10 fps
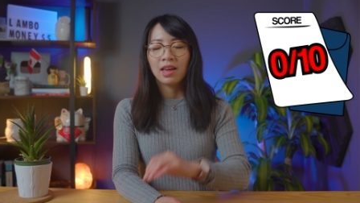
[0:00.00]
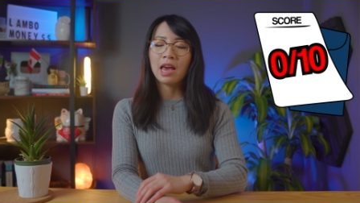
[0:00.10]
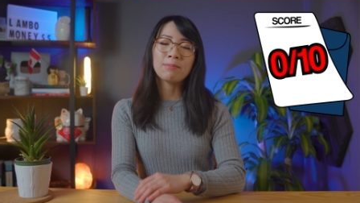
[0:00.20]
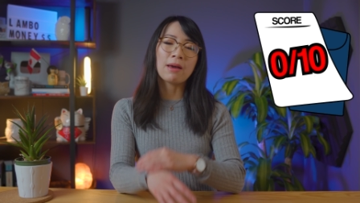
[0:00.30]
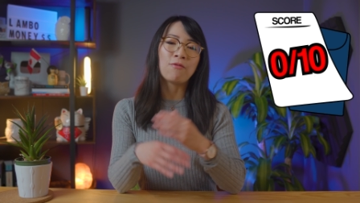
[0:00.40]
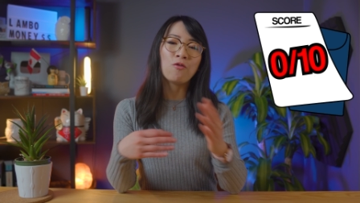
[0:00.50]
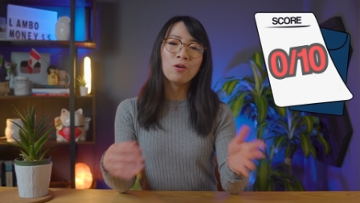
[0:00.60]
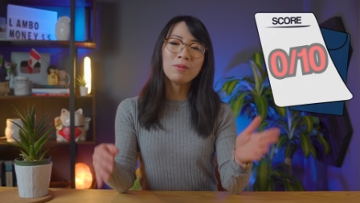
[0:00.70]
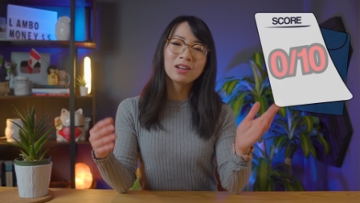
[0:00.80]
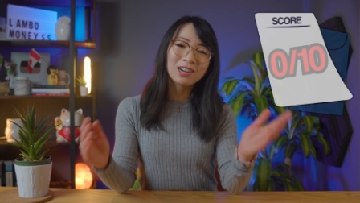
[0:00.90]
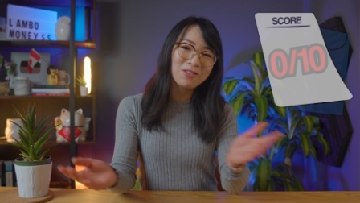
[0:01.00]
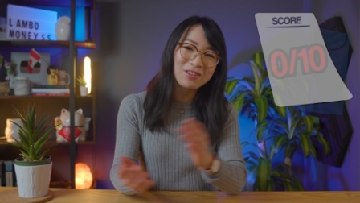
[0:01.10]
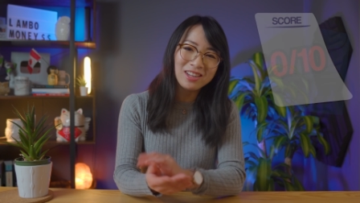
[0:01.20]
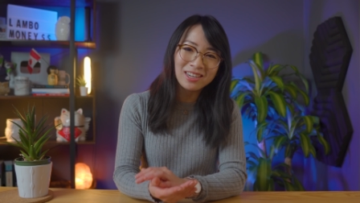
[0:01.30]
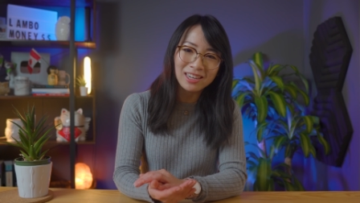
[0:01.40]
and my former
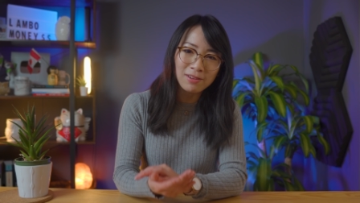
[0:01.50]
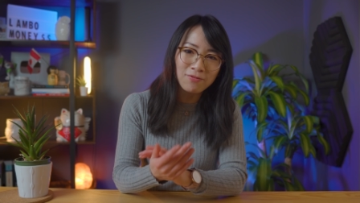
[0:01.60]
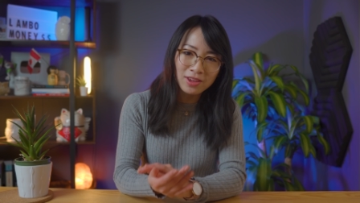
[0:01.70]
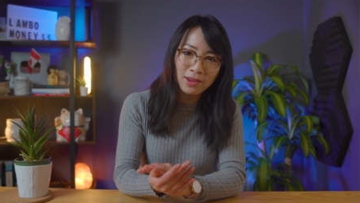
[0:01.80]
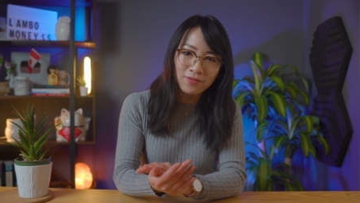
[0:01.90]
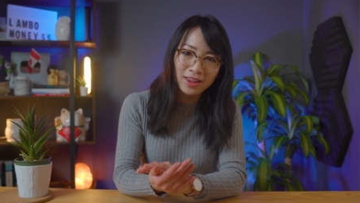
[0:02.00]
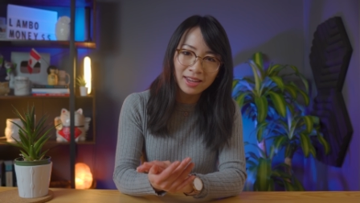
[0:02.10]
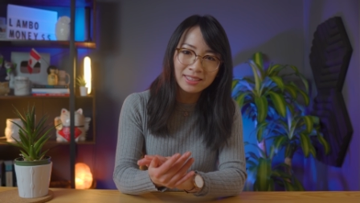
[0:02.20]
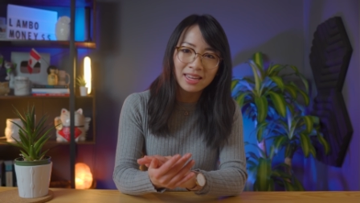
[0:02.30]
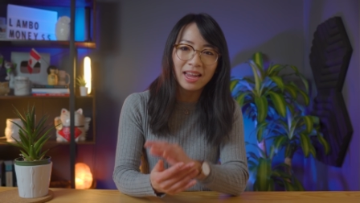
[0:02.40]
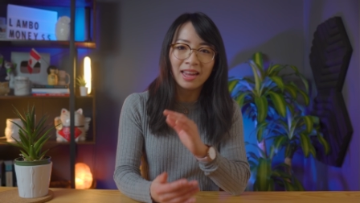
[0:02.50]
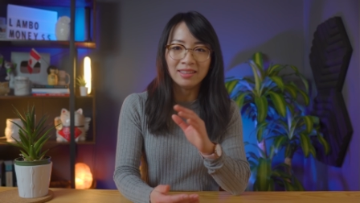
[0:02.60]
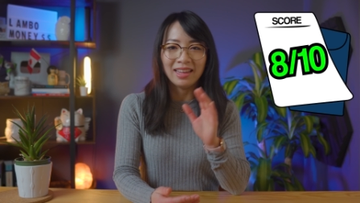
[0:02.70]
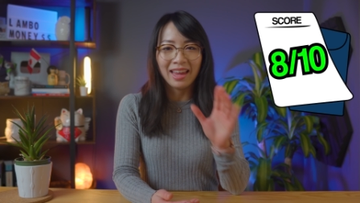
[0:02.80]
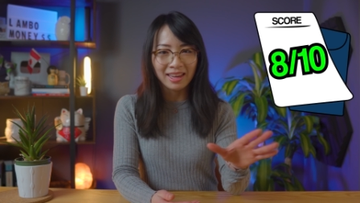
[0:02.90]
career in VFX
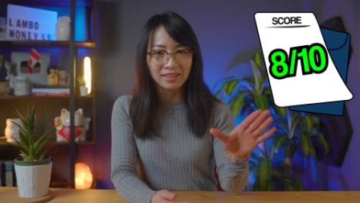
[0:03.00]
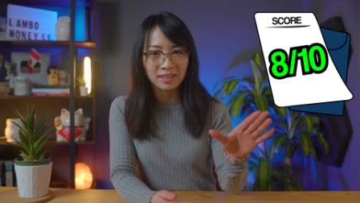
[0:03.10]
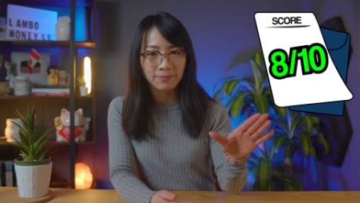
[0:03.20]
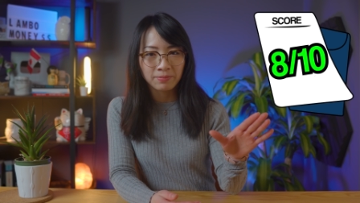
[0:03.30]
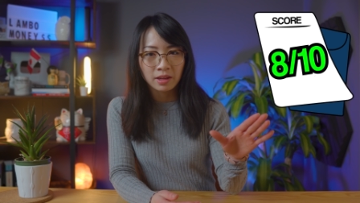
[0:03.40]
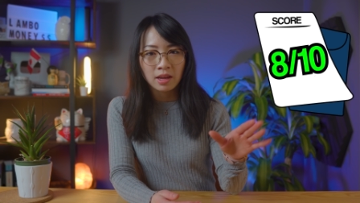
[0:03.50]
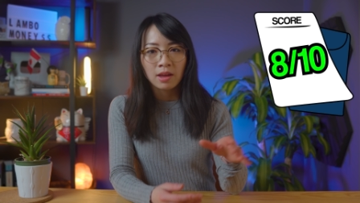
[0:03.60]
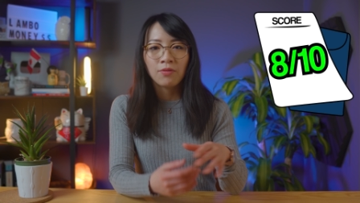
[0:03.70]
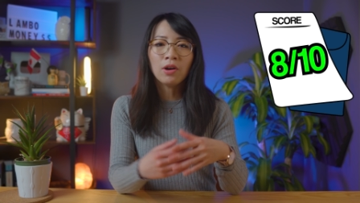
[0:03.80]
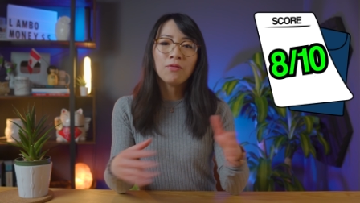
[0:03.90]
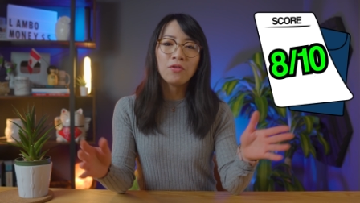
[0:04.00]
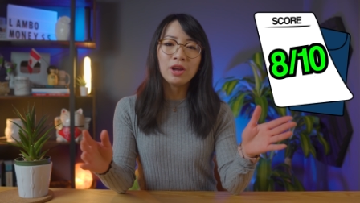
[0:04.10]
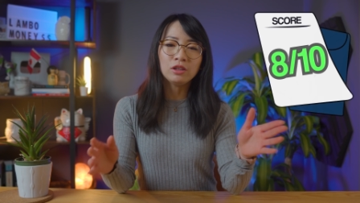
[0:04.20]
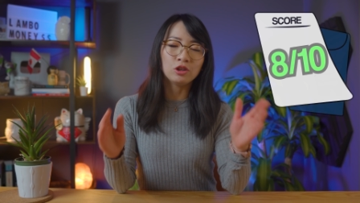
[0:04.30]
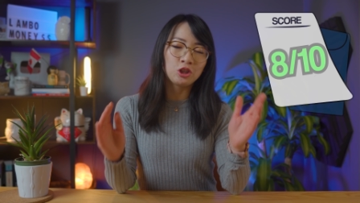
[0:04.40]
an 8. Feel
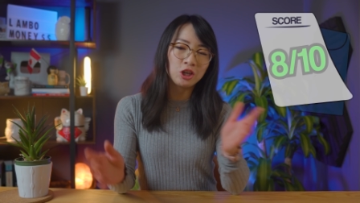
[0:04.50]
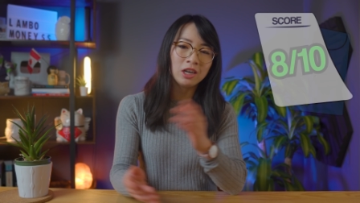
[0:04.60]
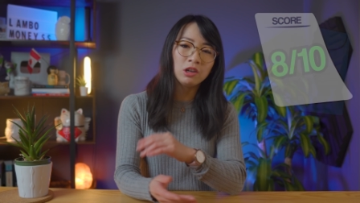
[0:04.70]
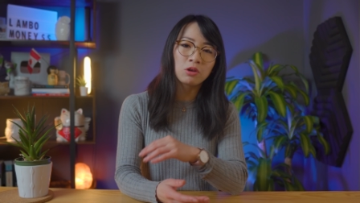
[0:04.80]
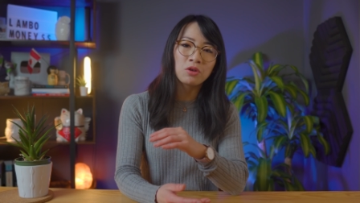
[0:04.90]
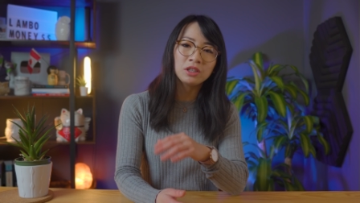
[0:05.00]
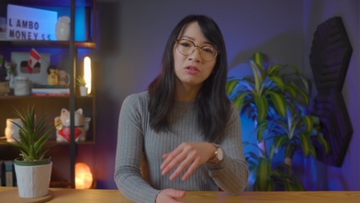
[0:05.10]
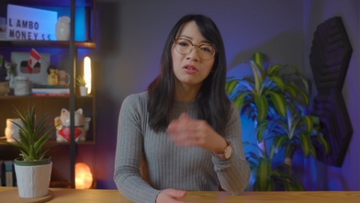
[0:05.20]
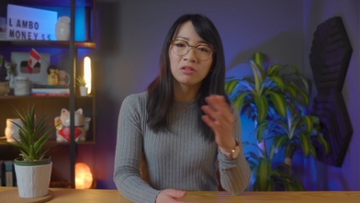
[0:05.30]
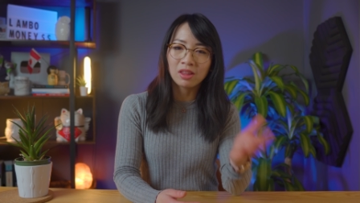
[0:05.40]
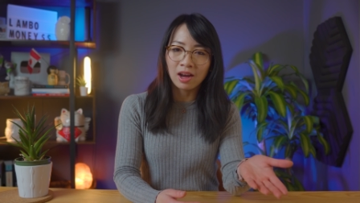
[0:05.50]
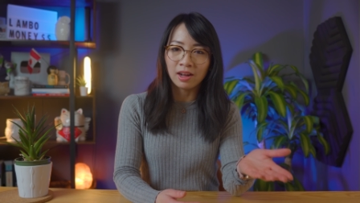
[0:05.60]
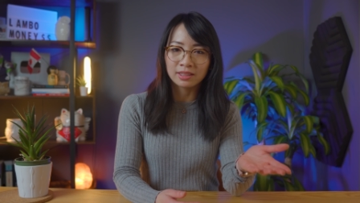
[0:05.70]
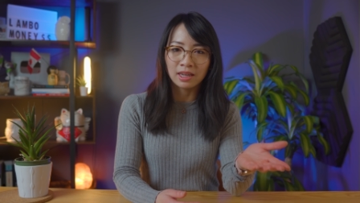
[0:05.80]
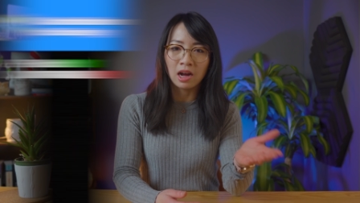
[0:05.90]
free to share your critical
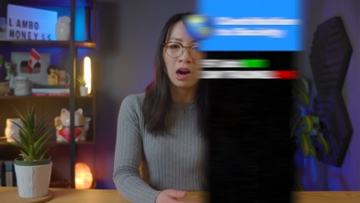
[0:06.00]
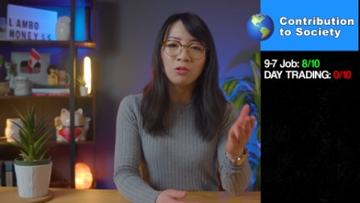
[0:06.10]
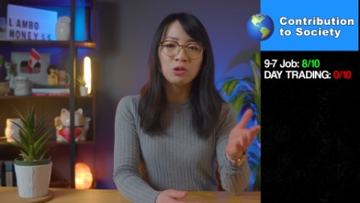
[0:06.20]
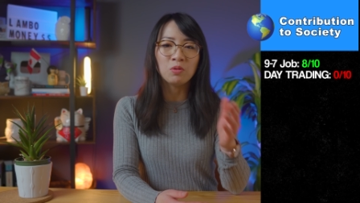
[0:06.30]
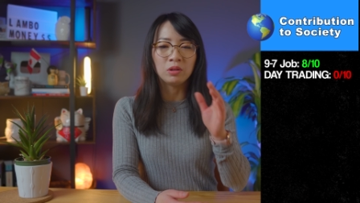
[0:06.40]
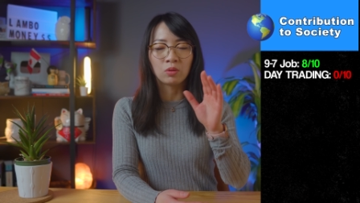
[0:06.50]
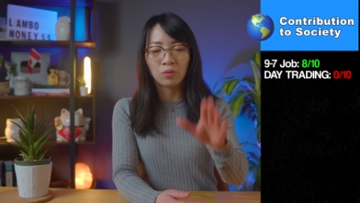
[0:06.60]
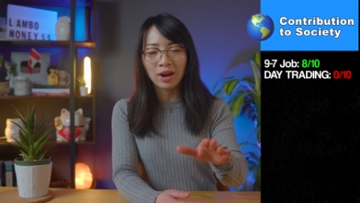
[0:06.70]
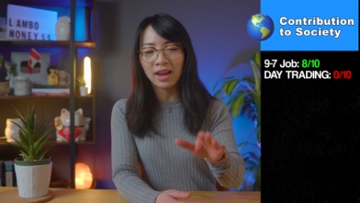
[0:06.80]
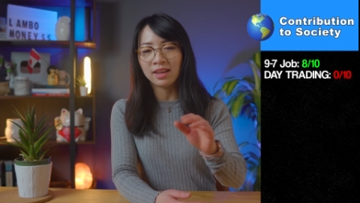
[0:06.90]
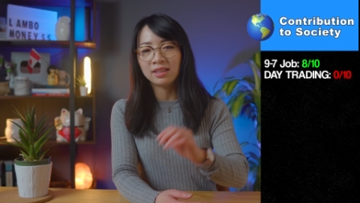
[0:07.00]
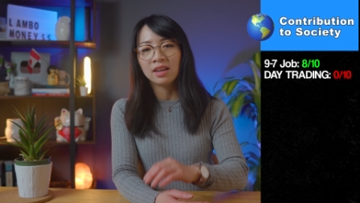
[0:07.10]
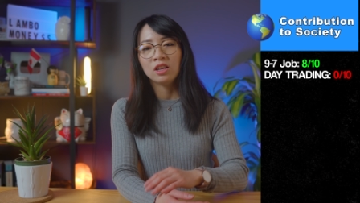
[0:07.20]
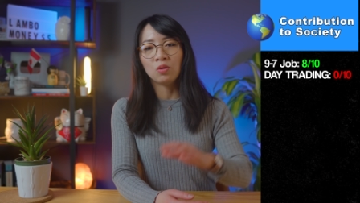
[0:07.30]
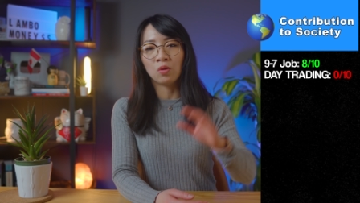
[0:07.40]
thoughts on how you would grade
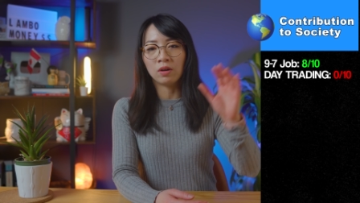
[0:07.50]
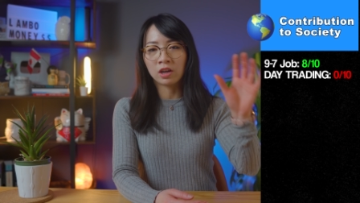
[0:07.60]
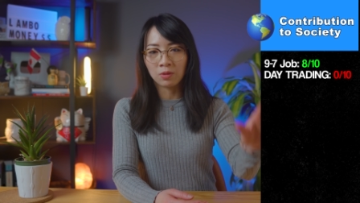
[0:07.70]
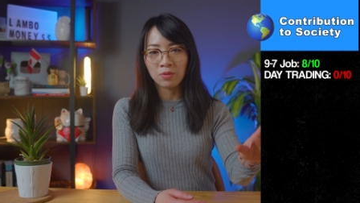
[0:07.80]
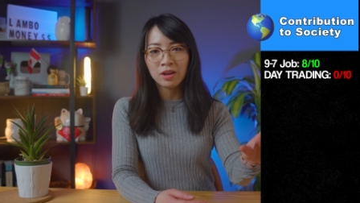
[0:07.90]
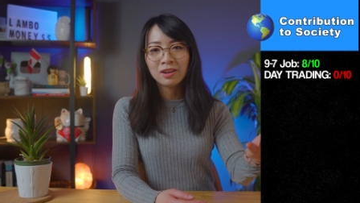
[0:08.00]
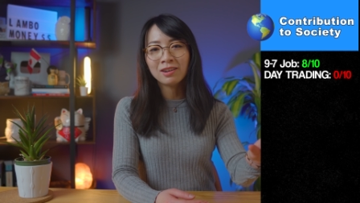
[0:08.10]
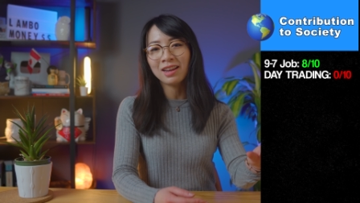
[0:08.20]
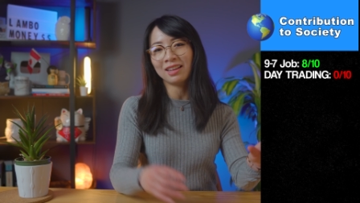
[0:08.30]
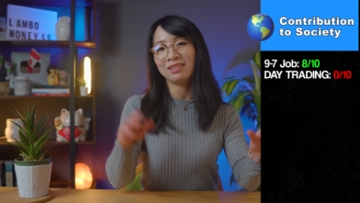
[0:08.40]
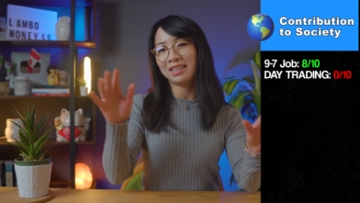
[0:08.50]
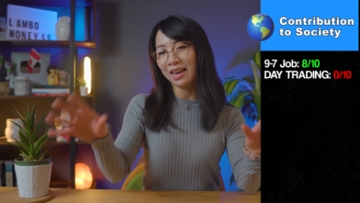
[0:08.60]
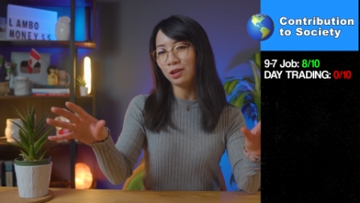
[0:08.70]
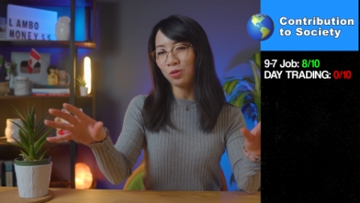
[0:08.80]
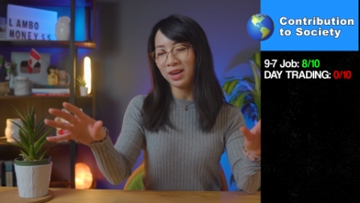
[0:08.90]
your career and
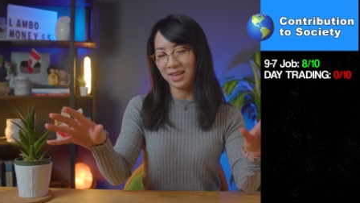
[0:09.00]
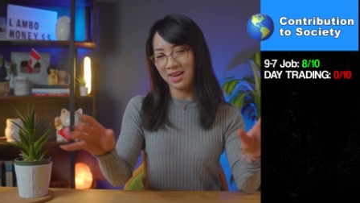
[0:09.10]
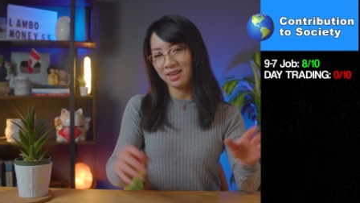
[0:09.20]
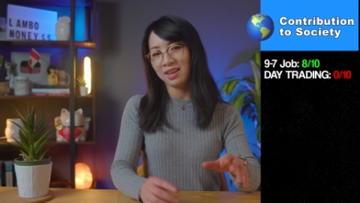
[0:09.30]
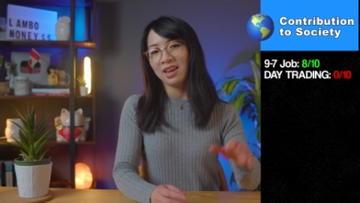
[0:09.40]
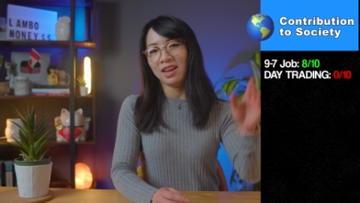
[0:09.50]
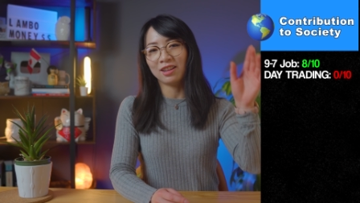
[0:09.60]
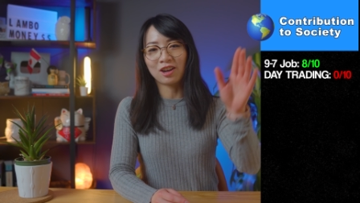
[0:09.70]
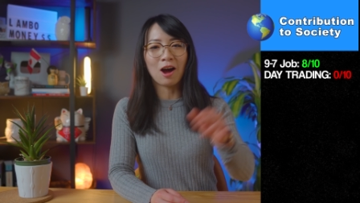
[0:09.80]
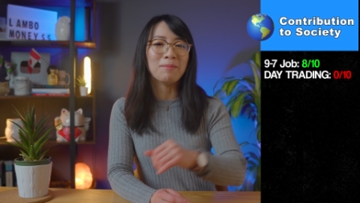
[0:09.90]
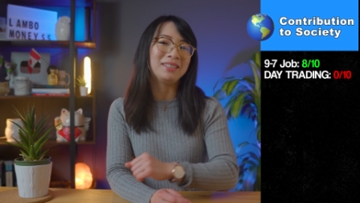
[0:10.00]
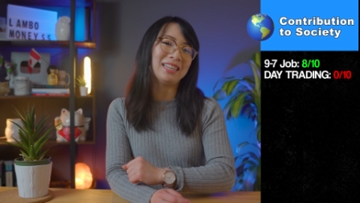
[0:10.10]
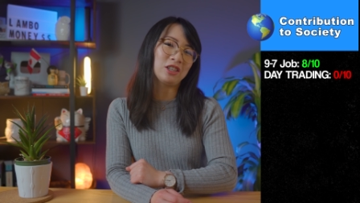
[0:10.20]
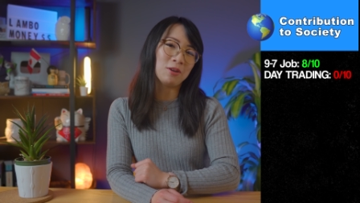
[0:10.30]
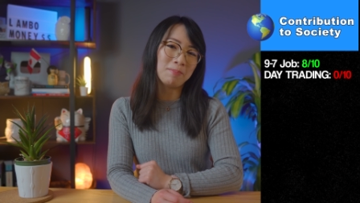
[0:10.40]
day trading in the comment
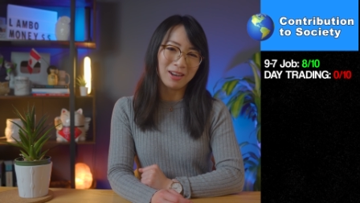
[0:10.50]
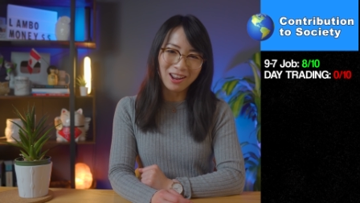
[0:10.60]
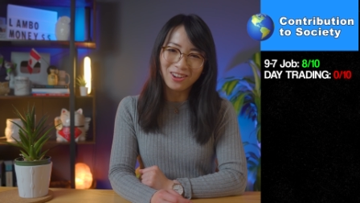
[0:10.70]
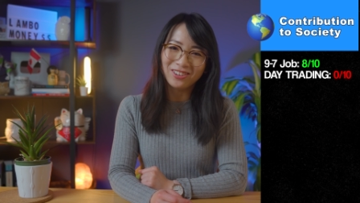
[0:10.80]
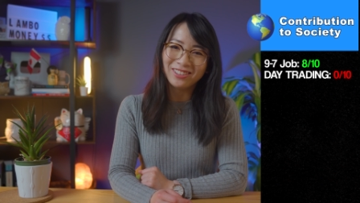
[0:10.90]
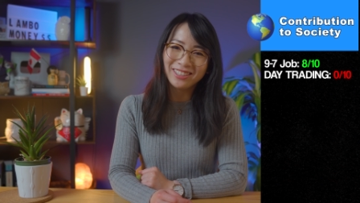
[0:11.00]
section below.